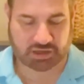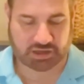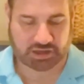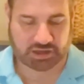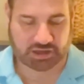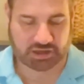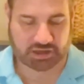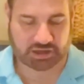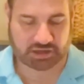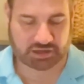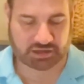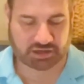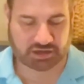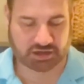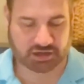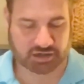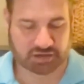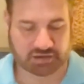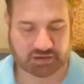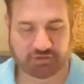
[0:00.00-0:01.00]
and it
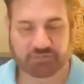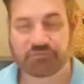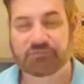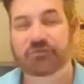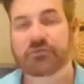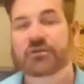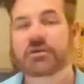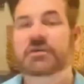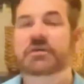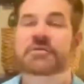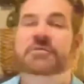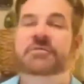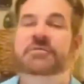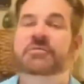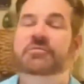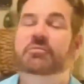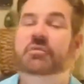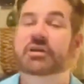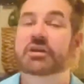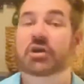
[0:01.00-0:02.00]
kind of,
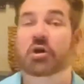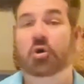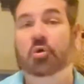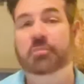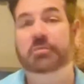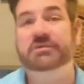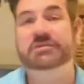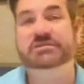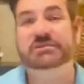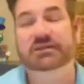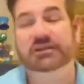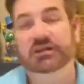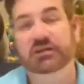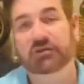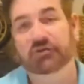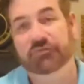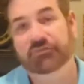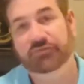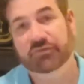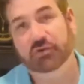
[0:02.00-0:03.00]
when he opens it,
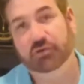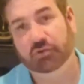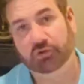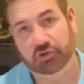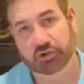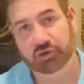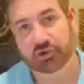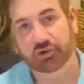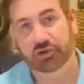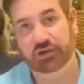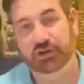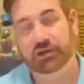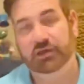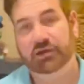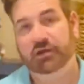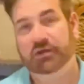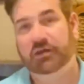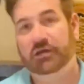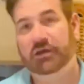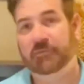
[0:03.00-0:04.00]
he'll feel good
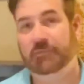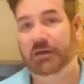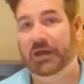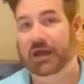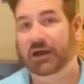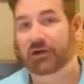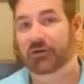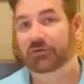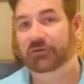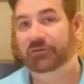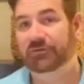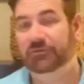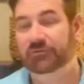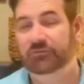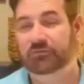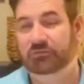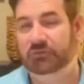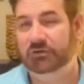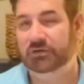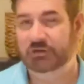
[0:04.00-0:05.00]
about
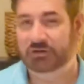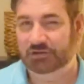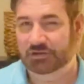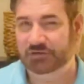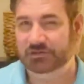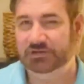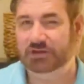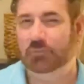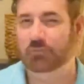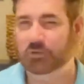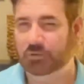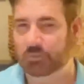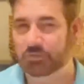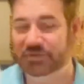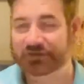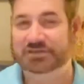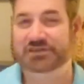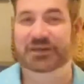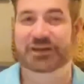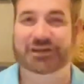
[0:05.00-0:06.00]
someone
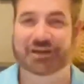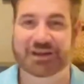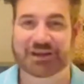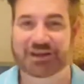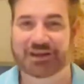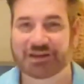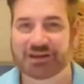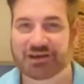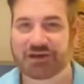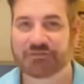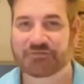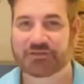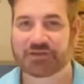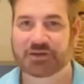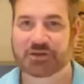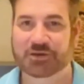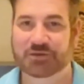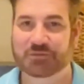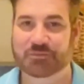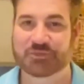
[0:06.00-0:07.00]
was thinking of
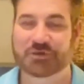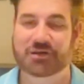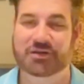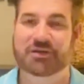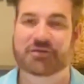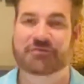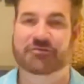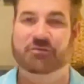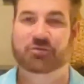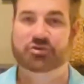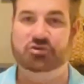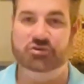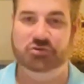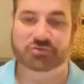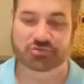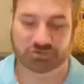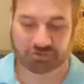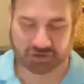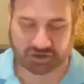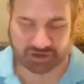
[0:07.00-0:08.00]
him for June,
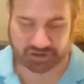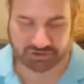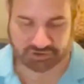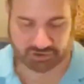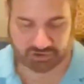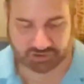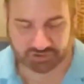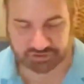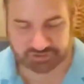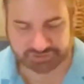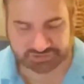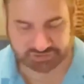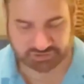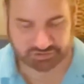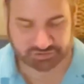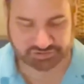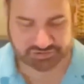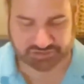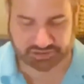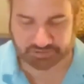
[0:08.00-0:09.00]
July, and August
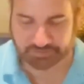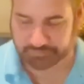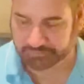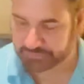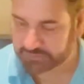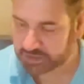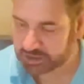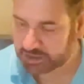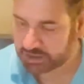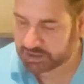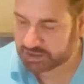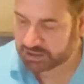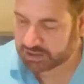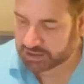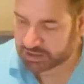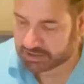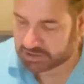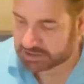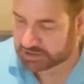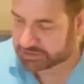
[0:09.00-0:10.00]
also.
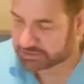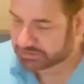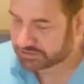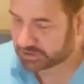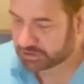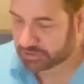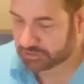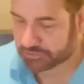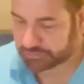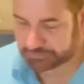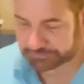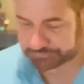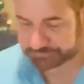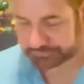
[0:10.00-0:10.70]
So